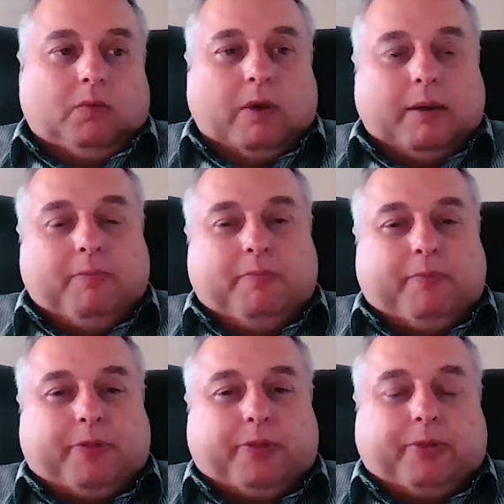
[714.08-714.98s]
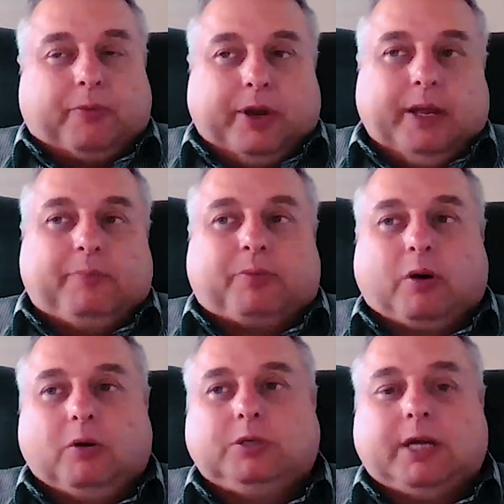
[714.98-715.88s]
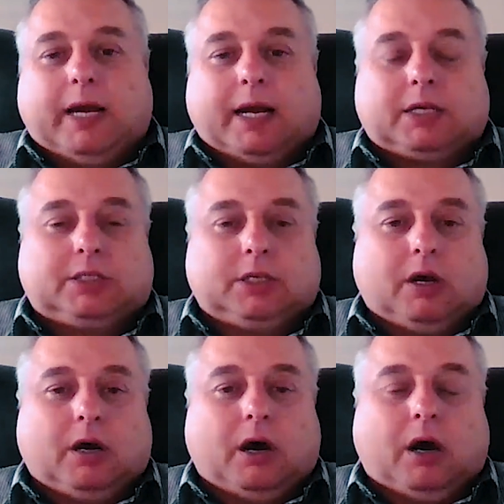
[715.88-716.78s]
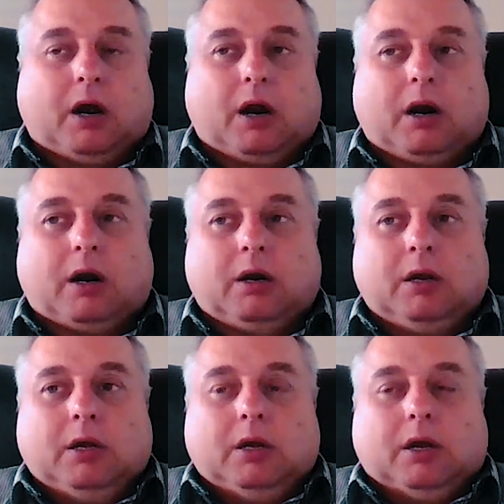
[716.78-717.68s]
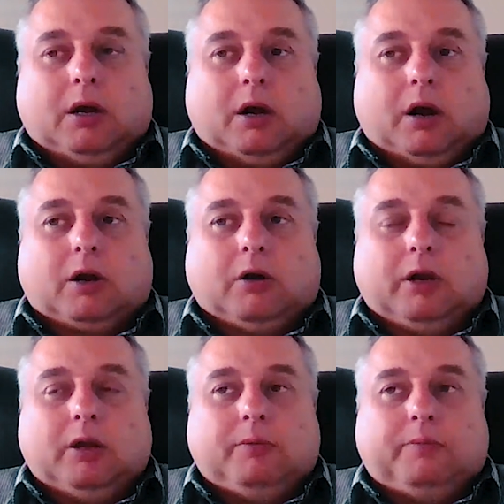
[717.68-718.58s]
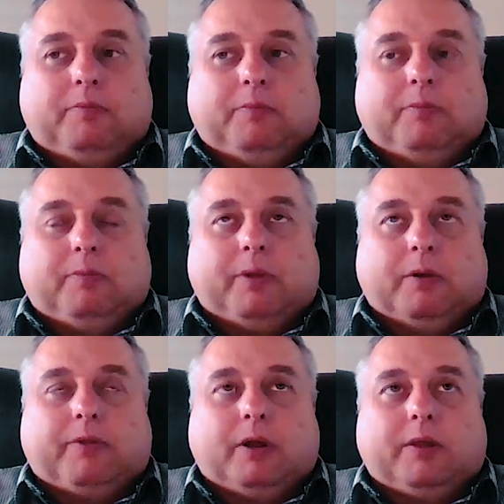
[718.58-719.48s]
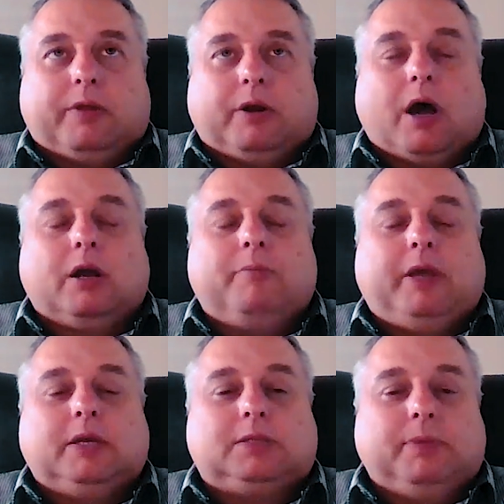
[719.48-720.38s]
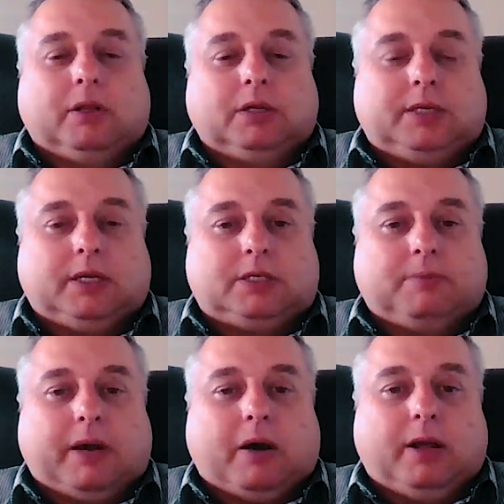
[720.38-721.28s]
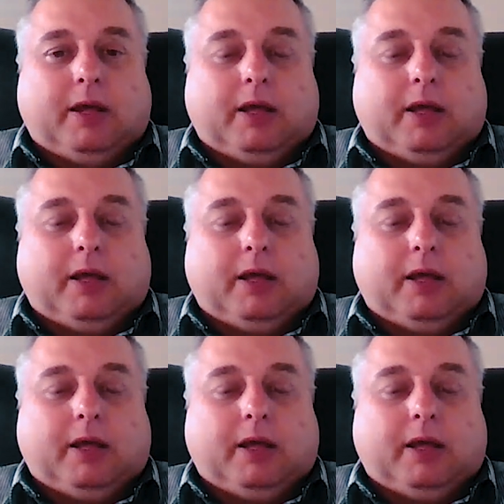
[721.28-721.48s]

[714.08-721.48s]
Web3 projects are going to, they're not going to be as militant about